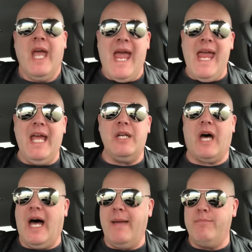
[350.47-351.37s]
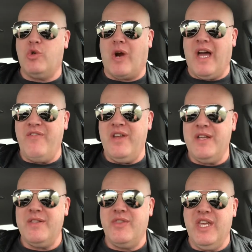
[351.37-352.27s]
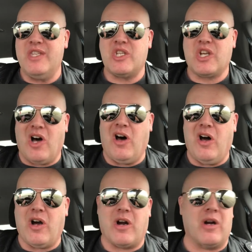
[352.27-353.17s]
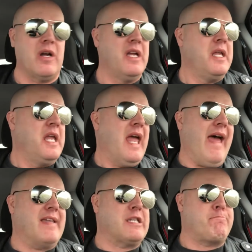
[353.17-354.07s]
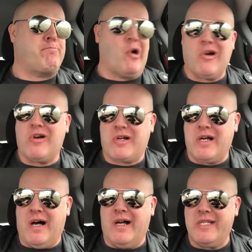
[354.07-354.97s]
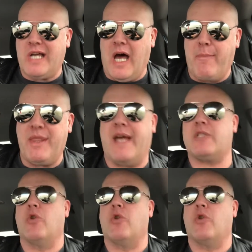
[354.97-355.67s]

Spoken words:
And I'm driving this car as a perk on top of that.